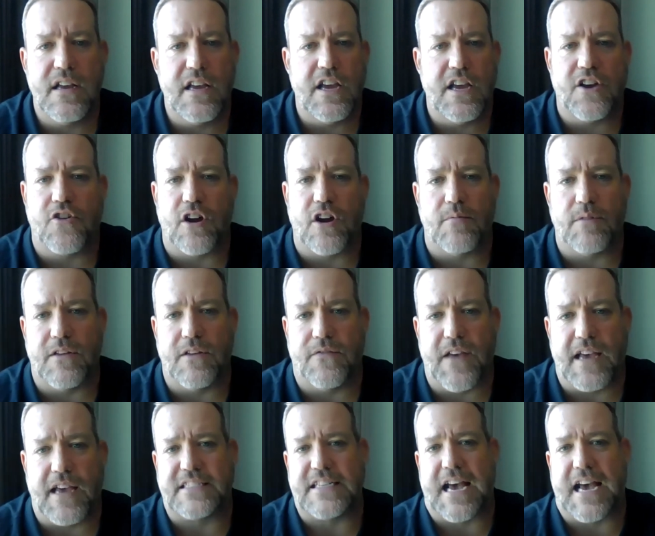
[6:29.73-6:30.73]
incredibly
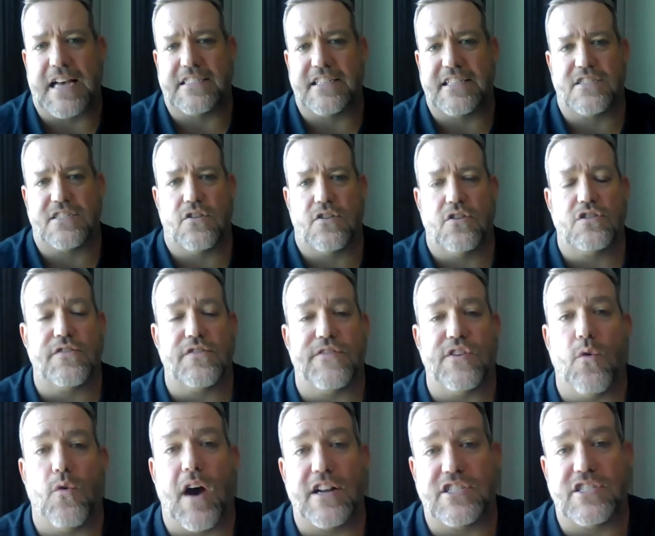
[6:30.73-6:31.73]
fantastic. So those of
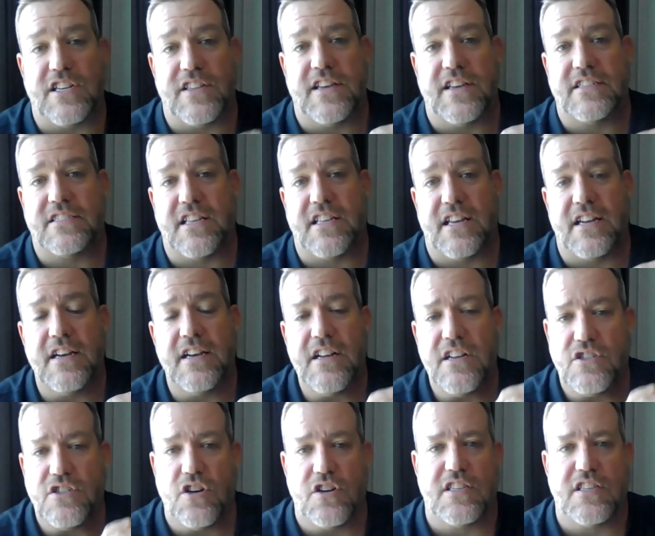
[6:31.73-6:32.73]
you watching this that
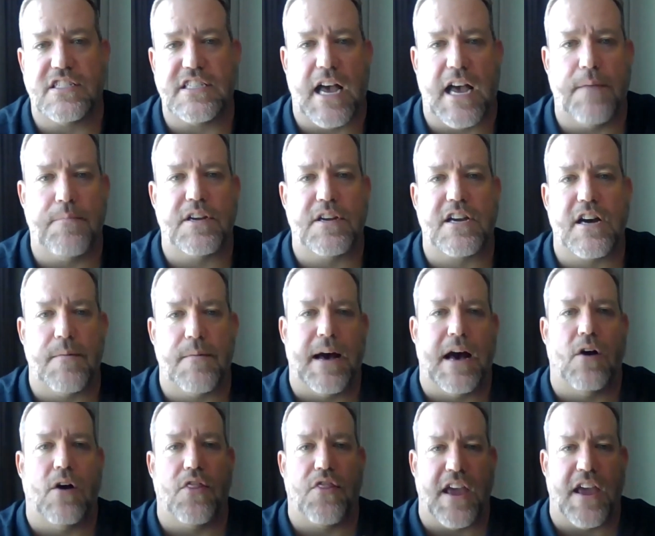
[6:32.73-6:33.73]
took the time to come
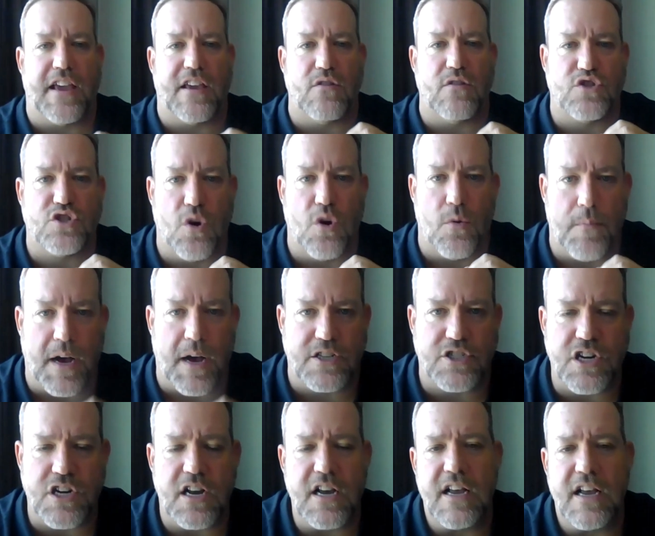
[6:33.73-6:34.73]
out, thank you so
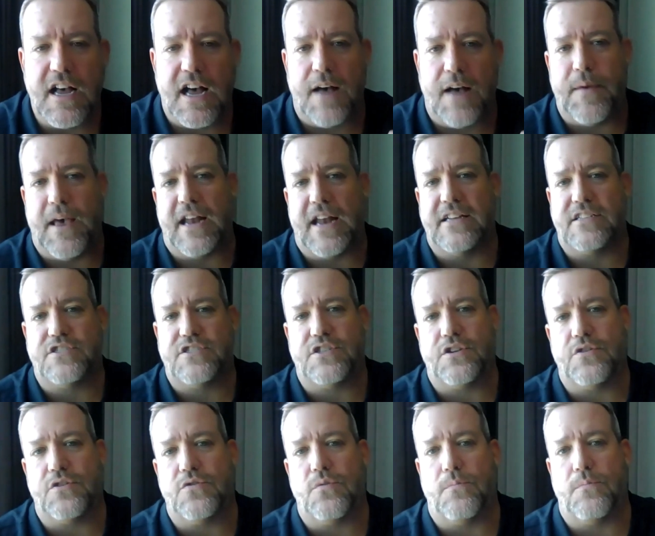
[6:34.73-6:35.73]
much. I'm headed
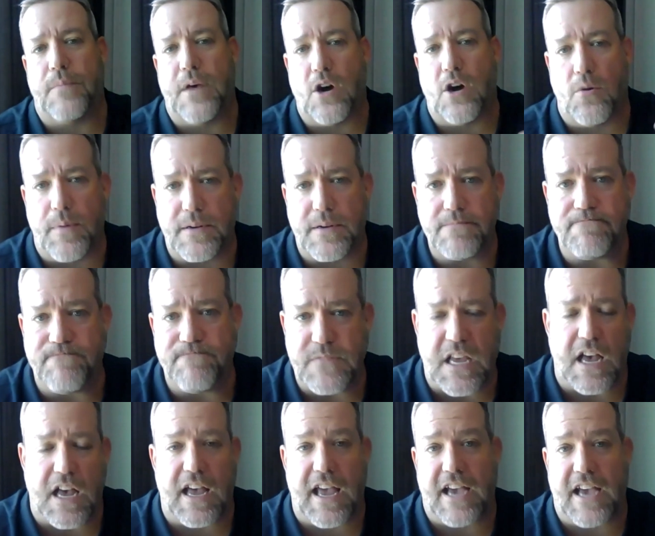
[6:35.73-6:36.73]
to Melbourne.
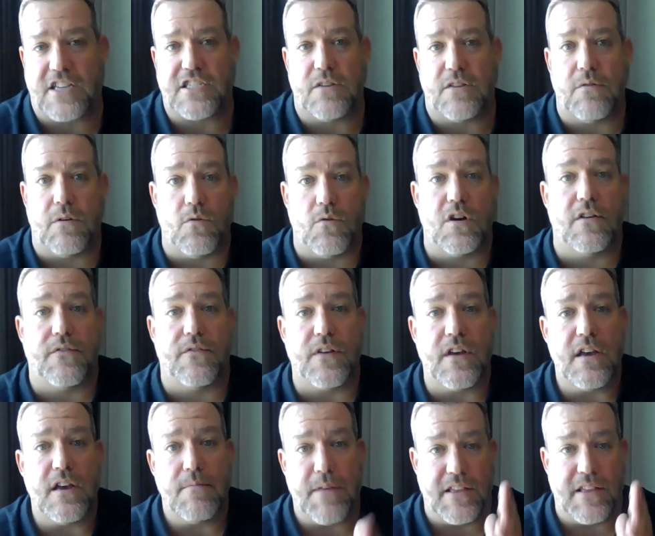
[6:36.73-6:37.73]
Actually, we would have,
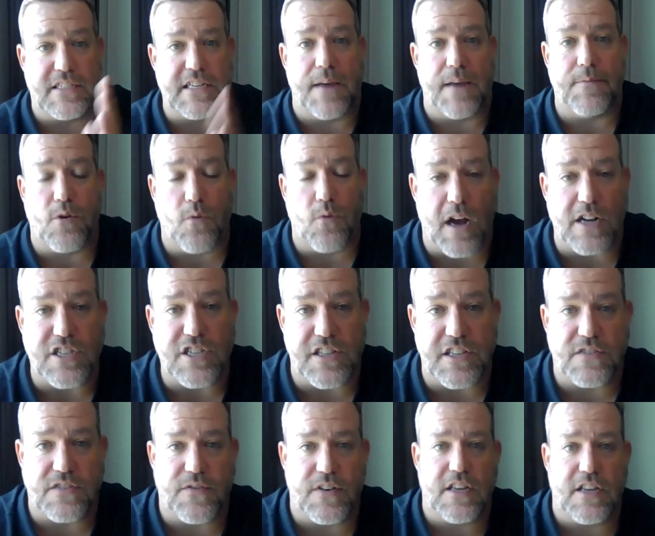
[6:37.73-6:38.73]
by the time you're watching
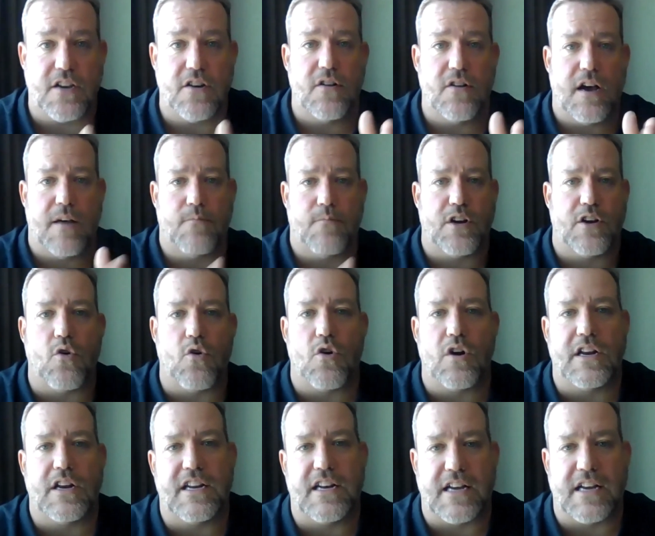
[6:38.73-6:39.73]
this video, I'm
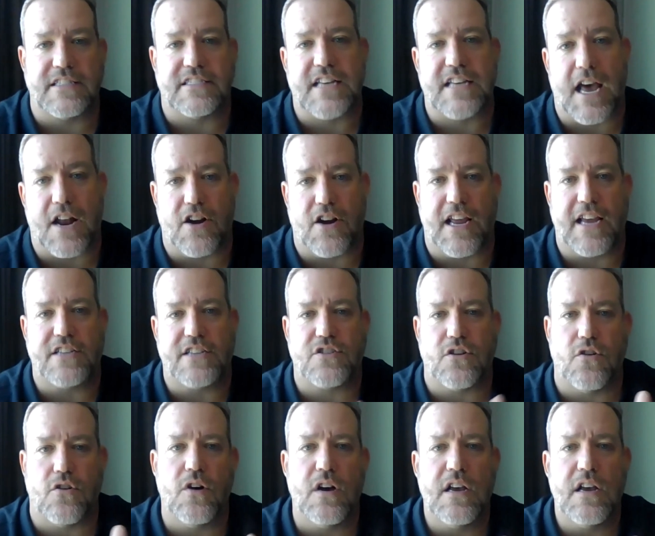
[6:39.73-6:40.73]
recording it on Saturday.
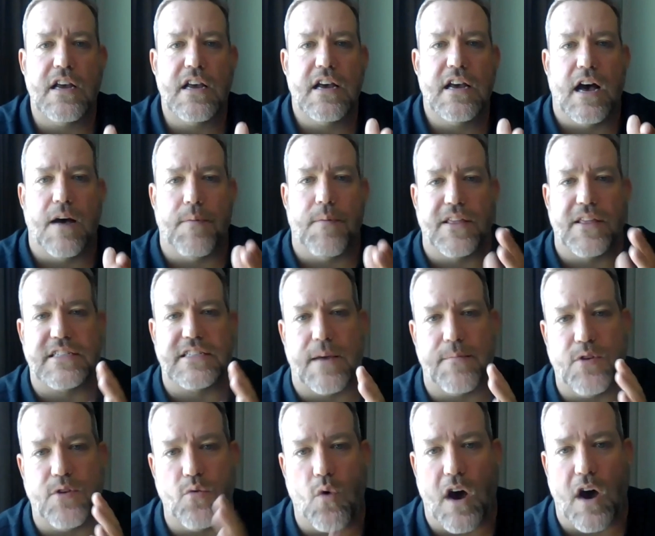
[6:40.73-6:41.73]
So by the
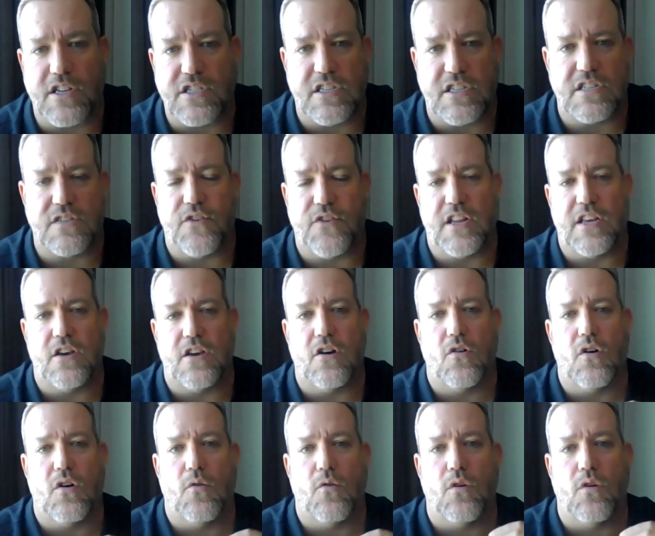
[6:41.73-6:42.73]
time you watch this
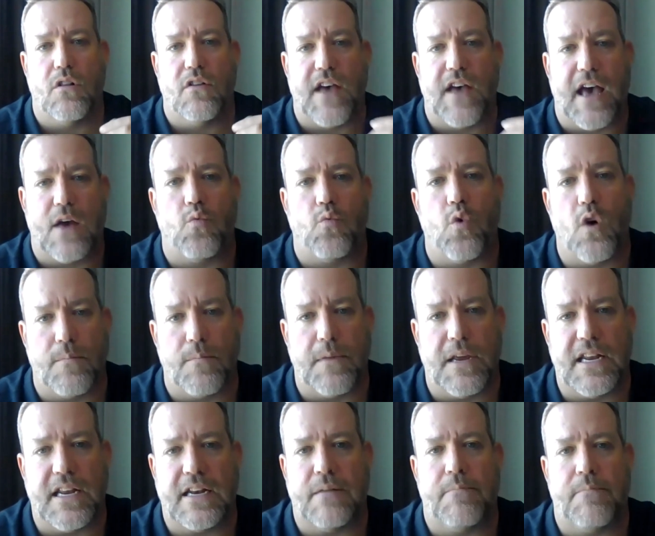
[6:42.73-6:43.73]
video, we'll have had 1
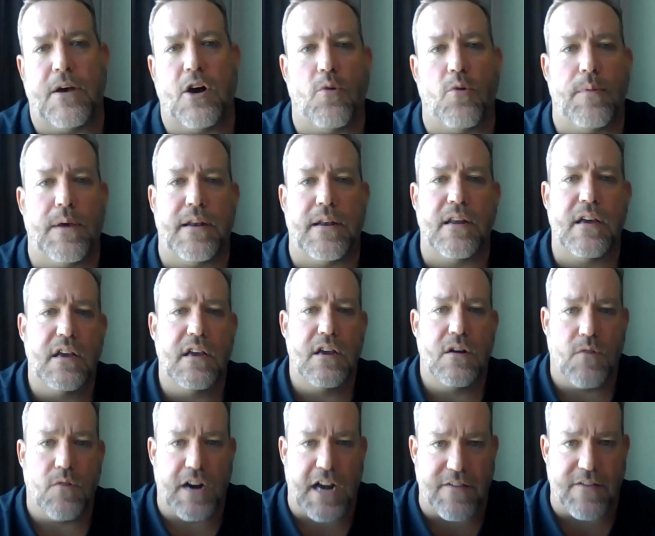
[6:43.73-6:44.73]
meeting in Melbourne.
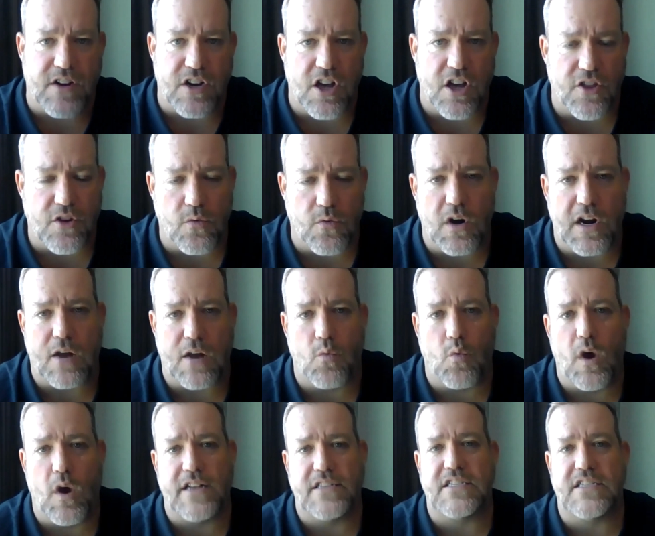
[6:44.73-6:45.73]
We're going to have another one on
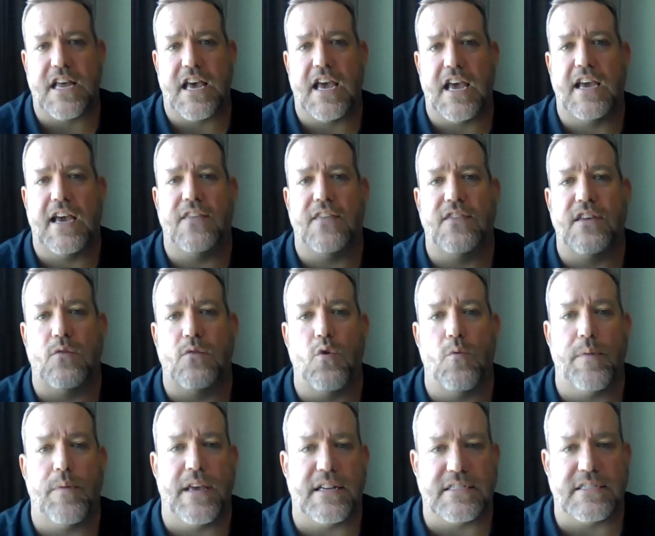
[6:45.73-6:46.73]
Wednesday, and then
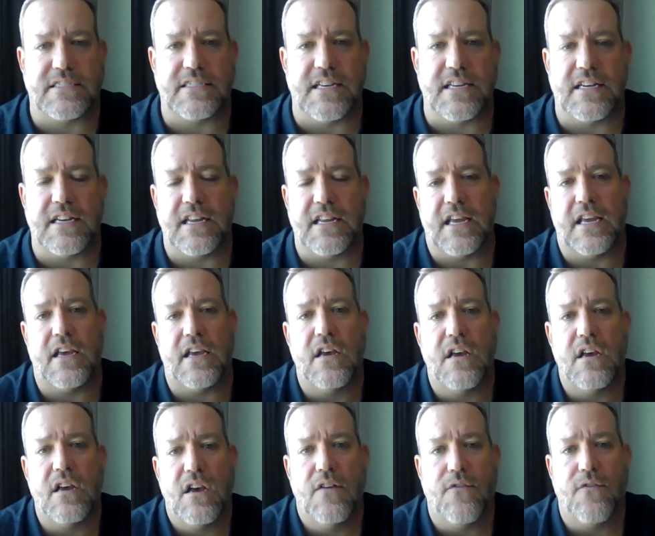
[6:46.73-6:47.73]
we'll be in Sydney
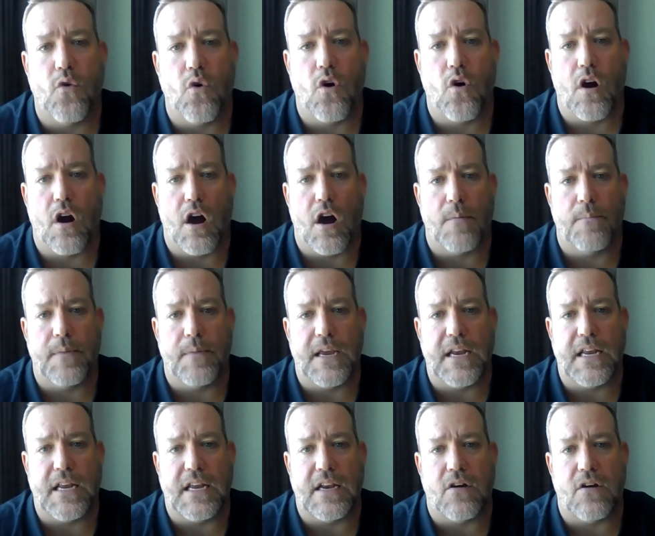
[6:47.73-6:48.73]
for our
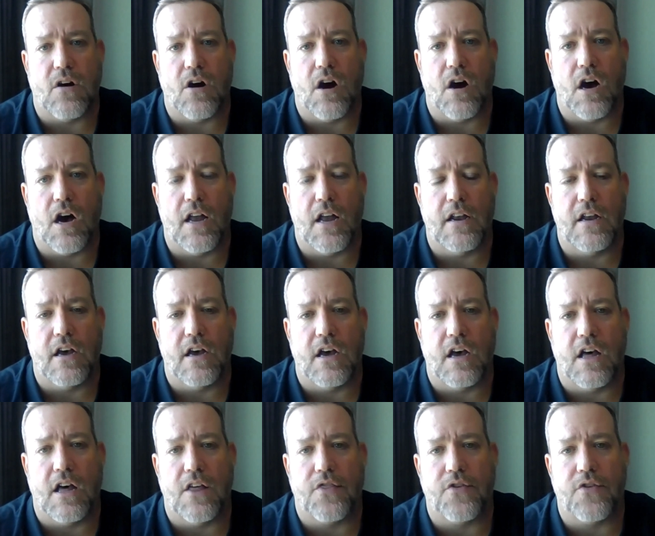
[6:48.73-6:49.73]
meeting on
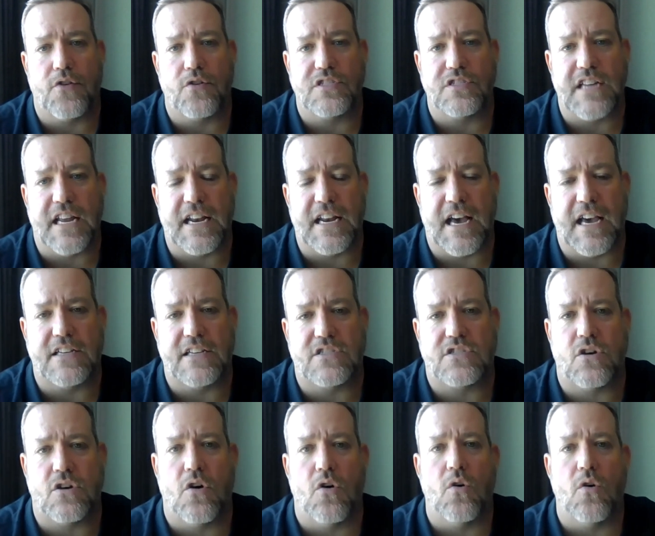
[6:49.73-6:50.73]
Thursday night.
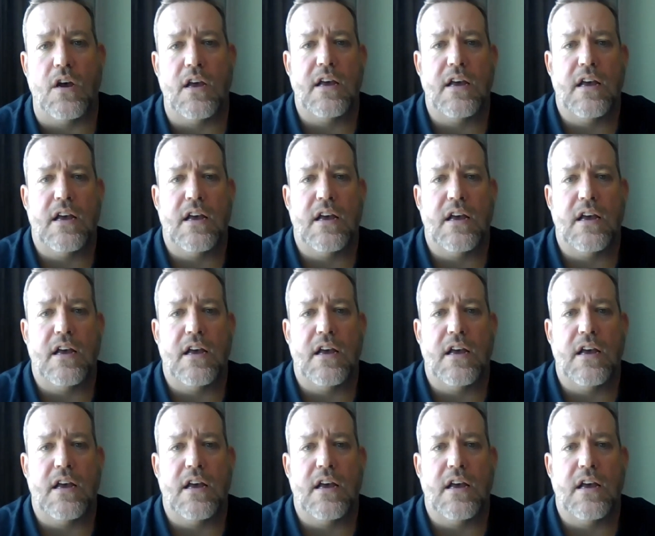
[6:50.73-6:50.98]
So